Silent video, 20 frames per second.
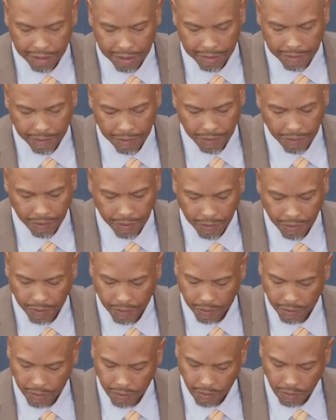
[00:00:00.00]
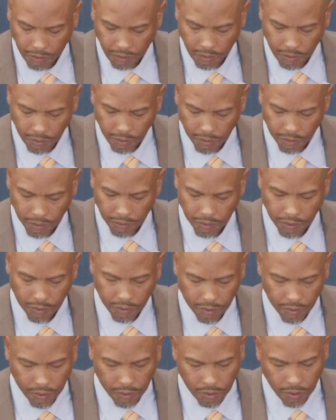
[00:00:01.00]

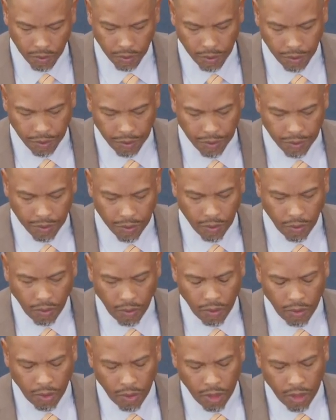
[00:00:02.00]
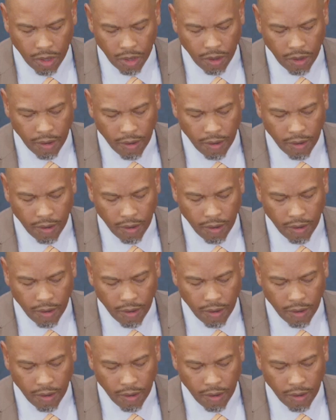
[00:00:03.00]
(silence)